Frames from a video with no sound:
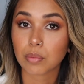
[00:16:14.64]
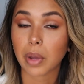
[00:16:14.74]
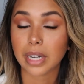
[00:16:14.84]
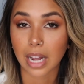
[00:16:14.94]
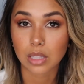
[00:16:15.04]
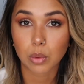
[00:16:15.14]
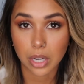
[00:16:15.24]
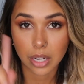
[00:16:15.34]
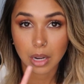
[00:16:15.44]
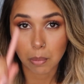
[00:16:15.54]
My dad's
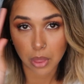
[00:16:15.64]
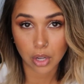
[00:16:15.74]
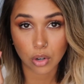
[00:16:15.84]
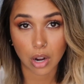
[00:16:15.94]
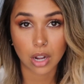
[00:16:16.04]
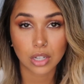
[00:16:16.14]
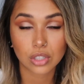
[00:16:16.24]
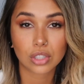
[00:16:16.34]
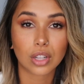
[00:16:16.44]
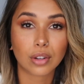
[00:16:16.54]
working up in the
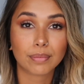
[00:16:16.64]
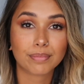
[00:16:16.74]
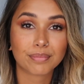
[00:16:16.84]
garage, so.